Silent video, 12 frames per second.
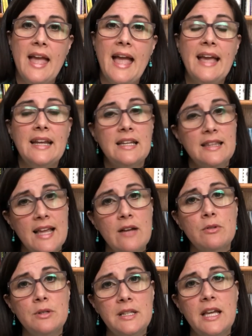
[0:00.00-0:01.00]
And that
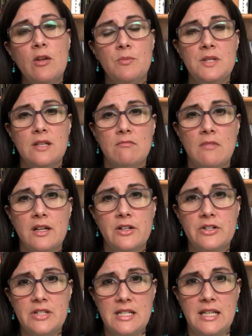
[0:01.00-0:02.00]
really helped him
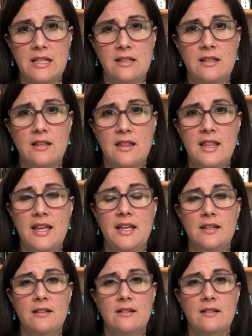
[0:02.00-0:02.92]
understand that